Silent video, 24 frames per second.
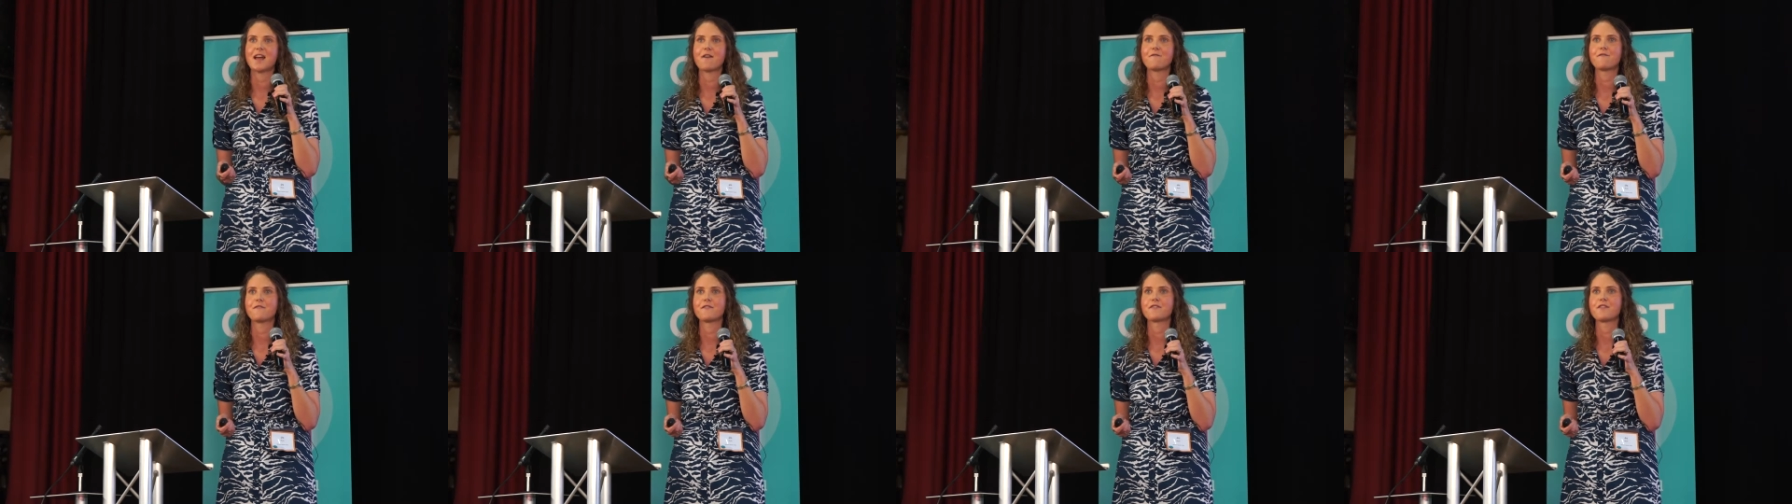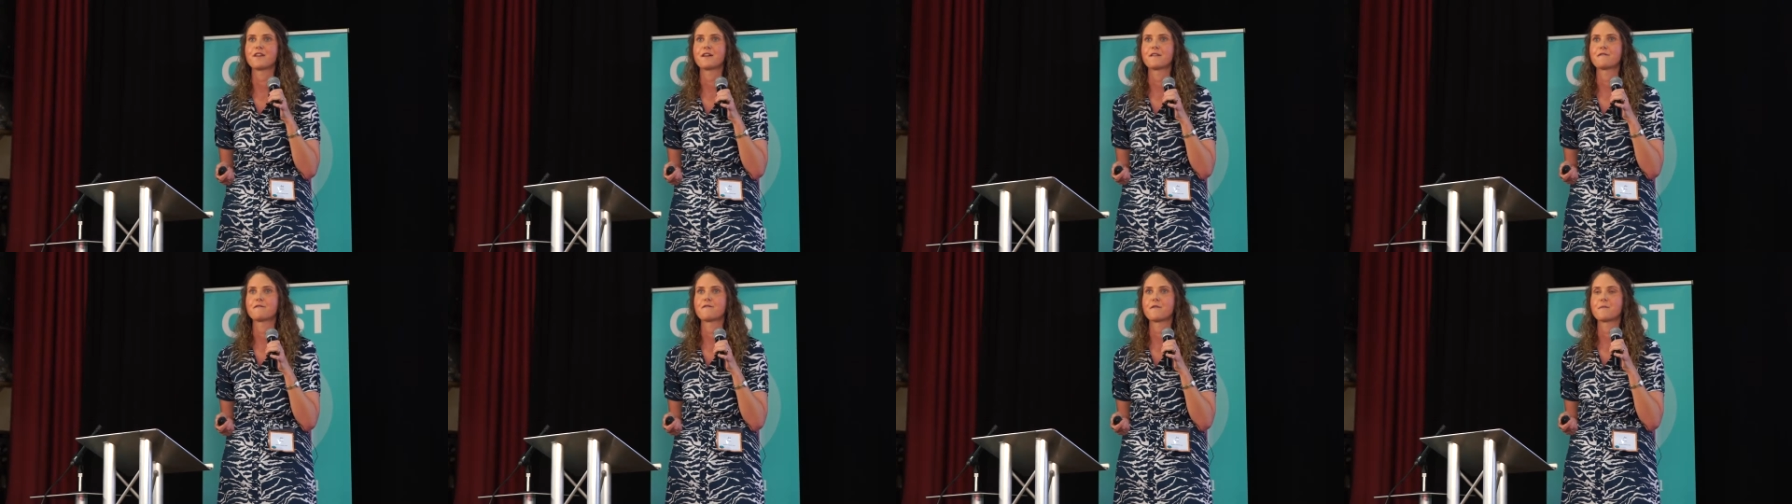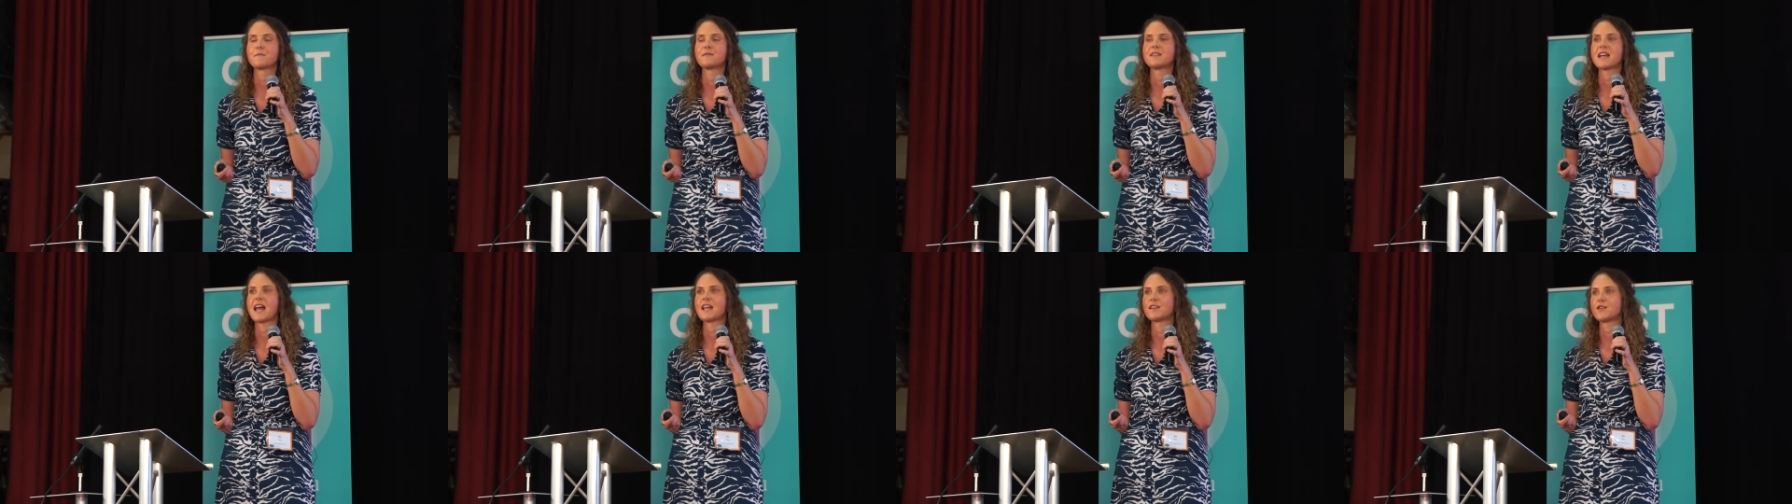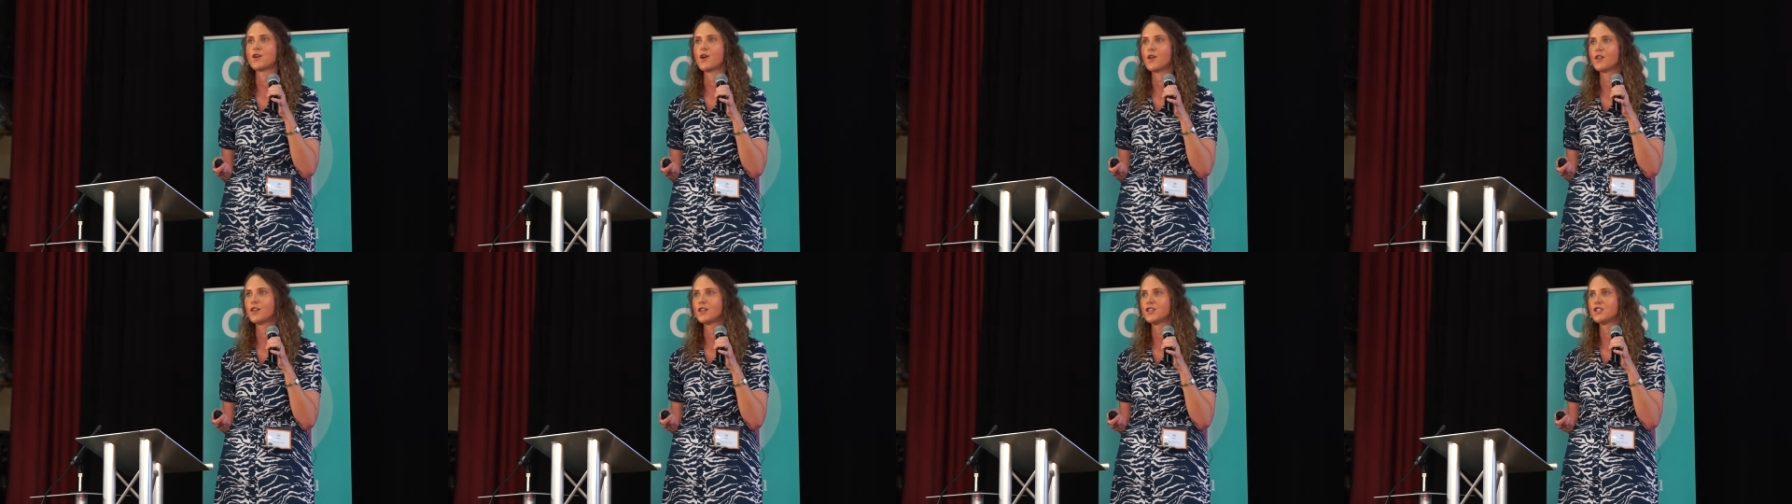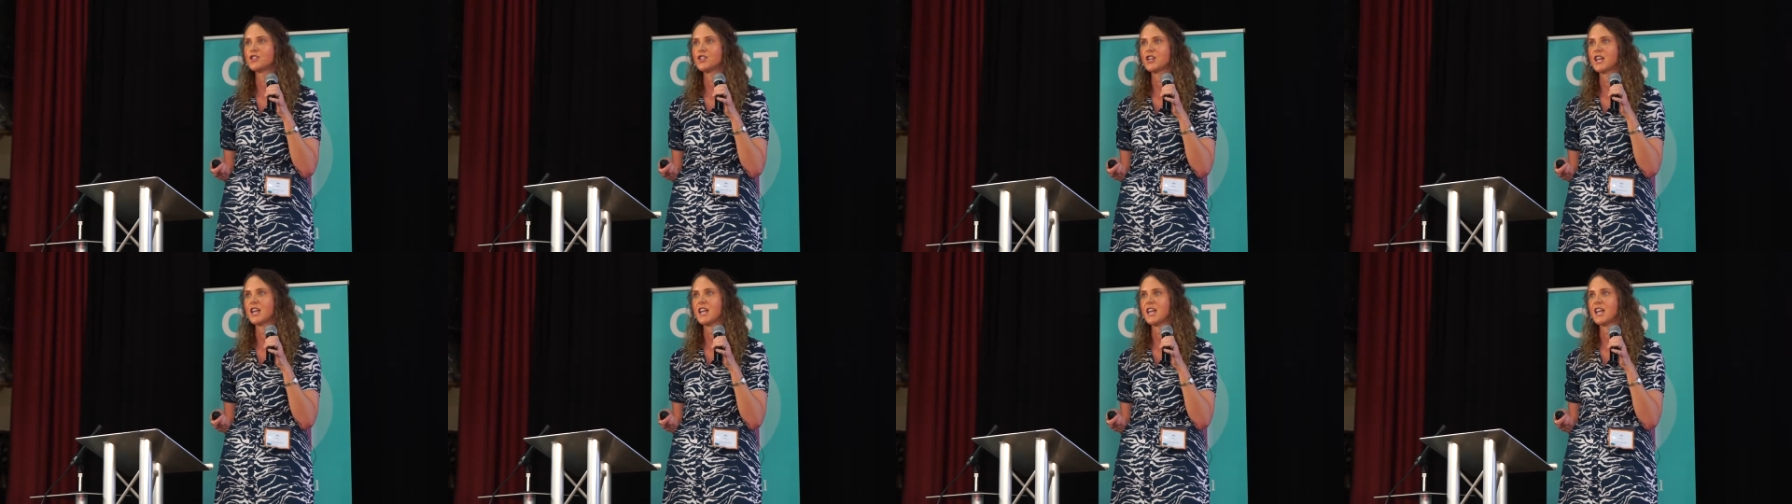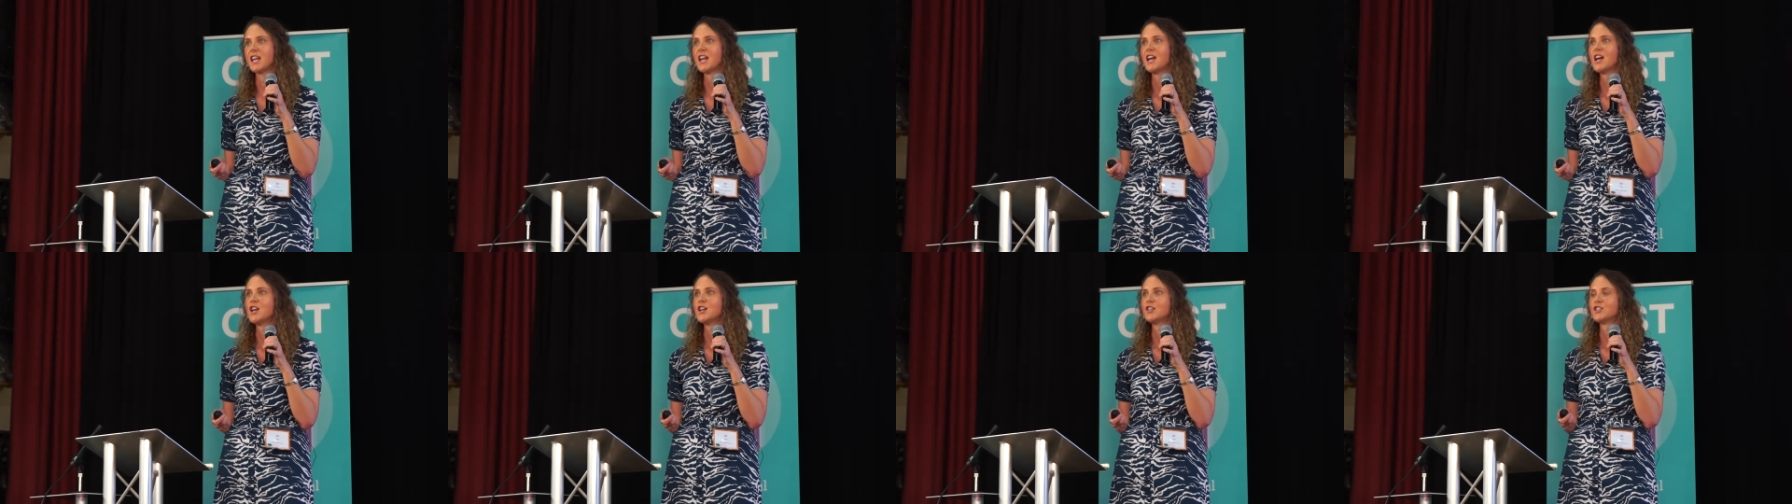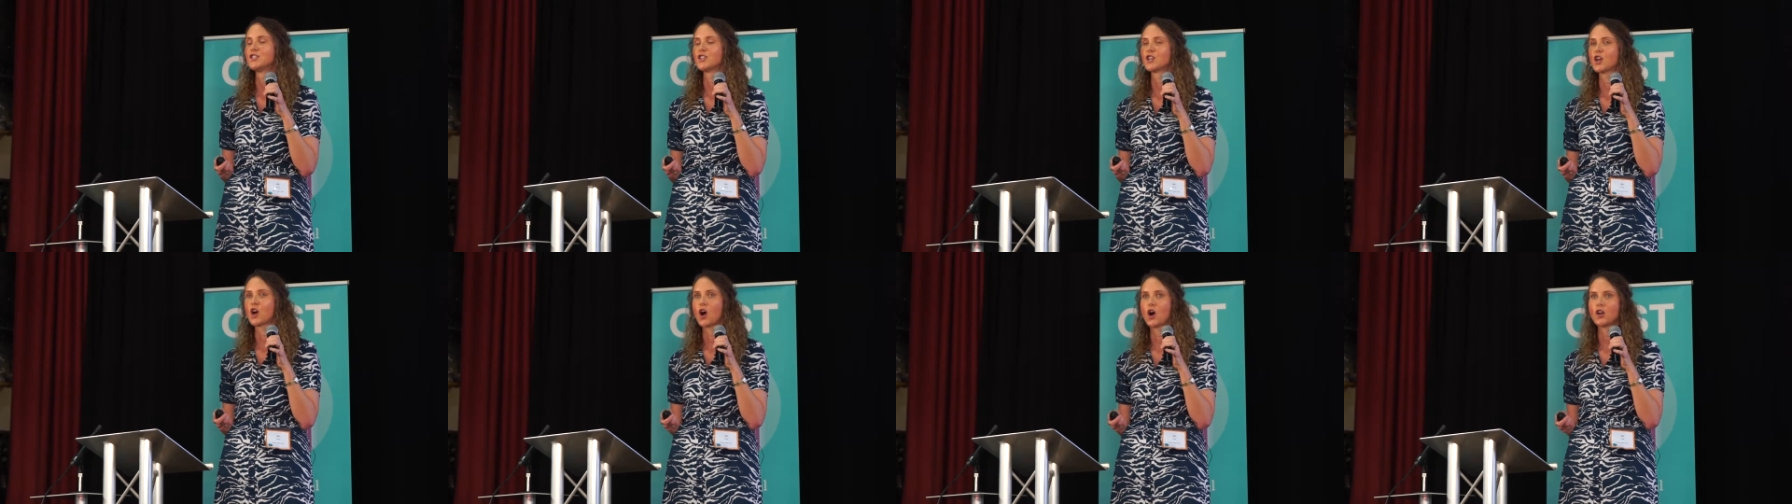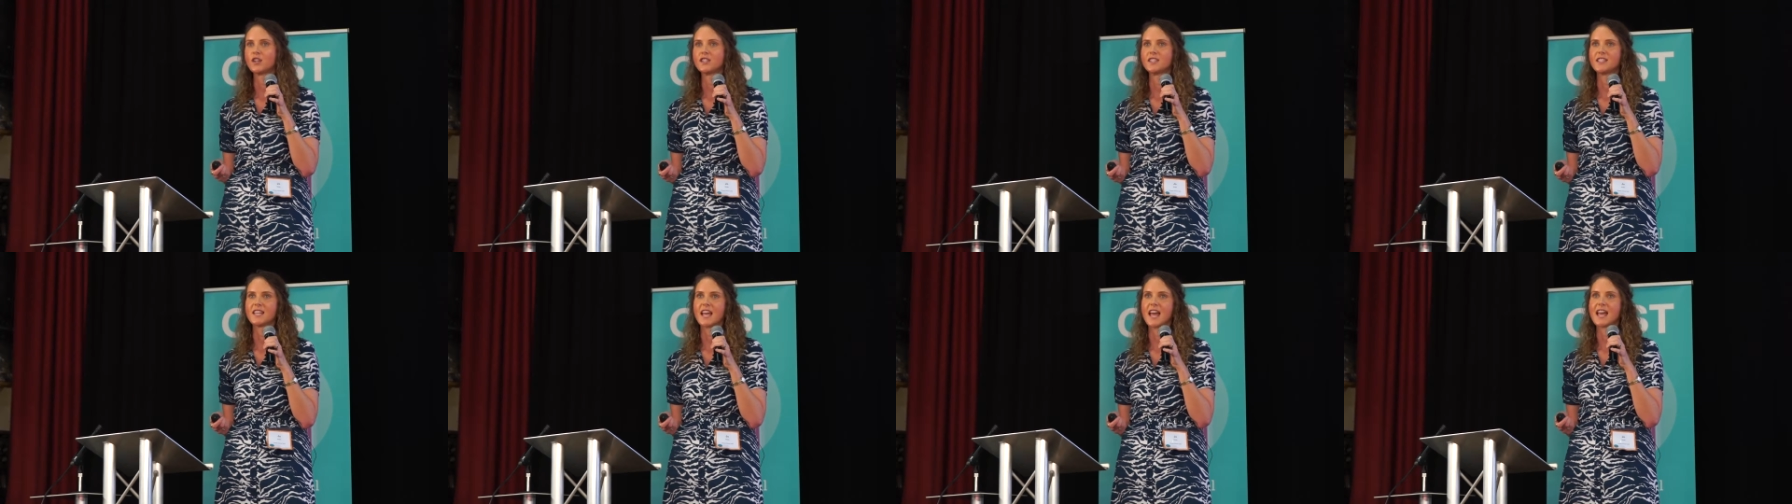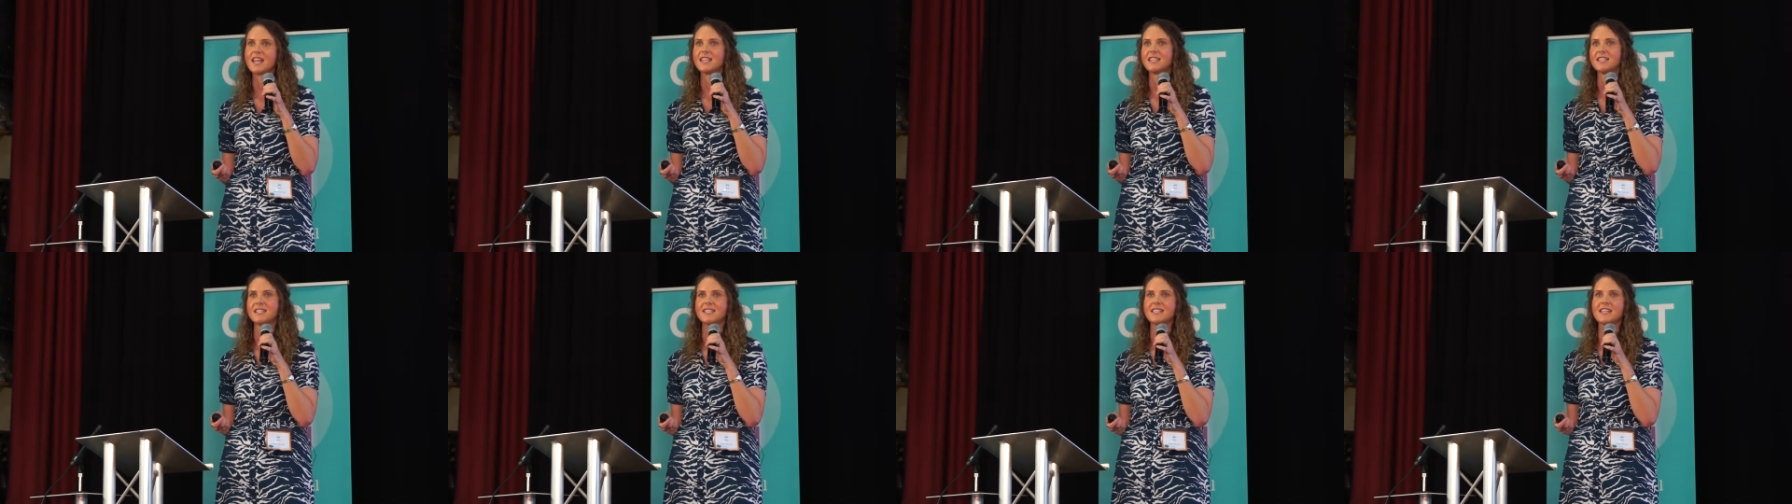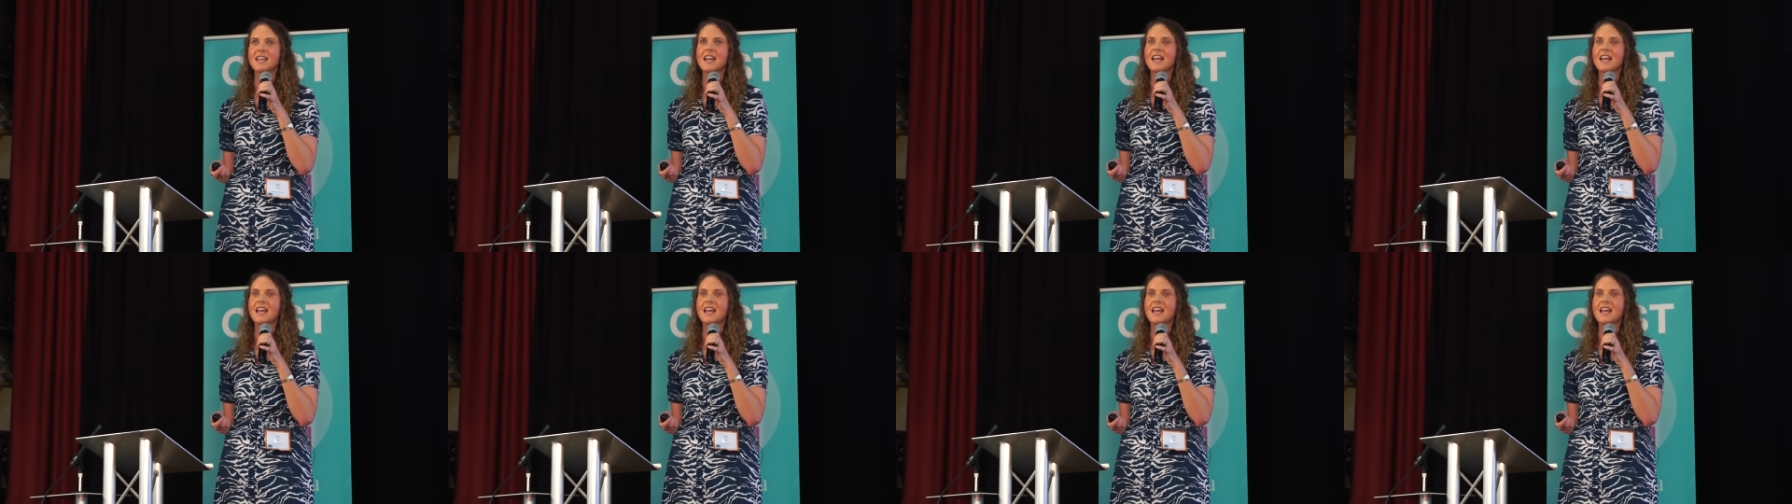everything from technology to content,